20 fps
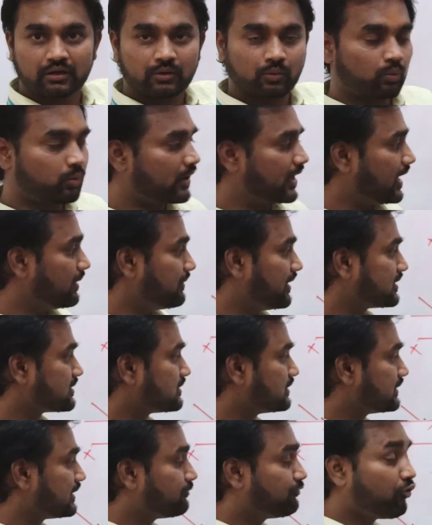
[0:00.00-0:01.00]

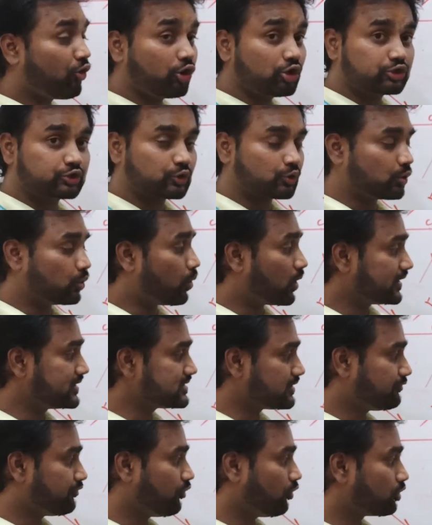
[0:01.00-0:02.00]
what the fourth rule, what is
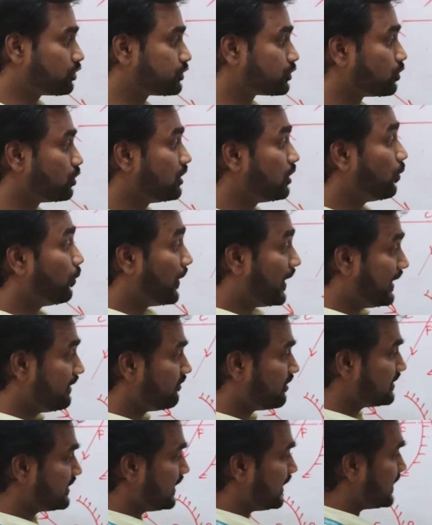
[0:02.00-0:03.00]
the fourth rule?
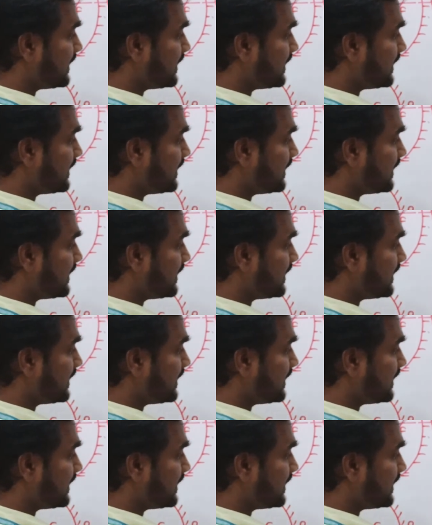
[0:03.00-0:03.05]
Whenever the